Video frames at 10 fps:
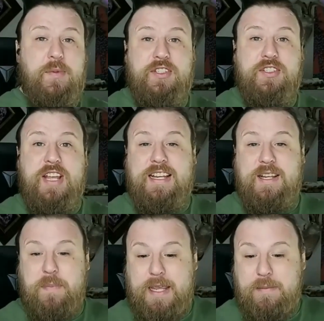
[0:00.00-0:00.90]
bunch of
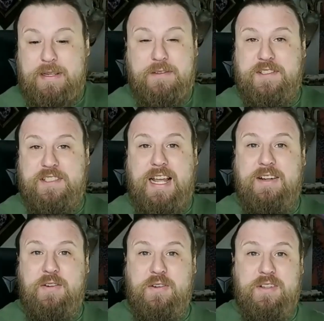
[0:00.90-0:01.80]
psychic babies for Psi
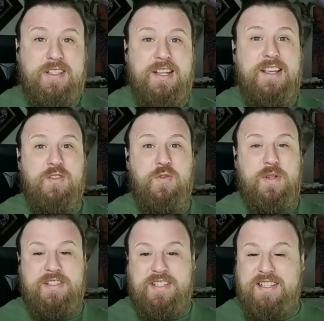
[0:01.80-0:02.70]
Corps.
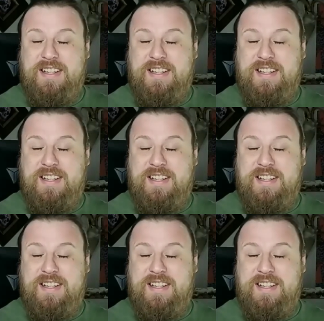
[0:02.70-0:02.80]
Twisted.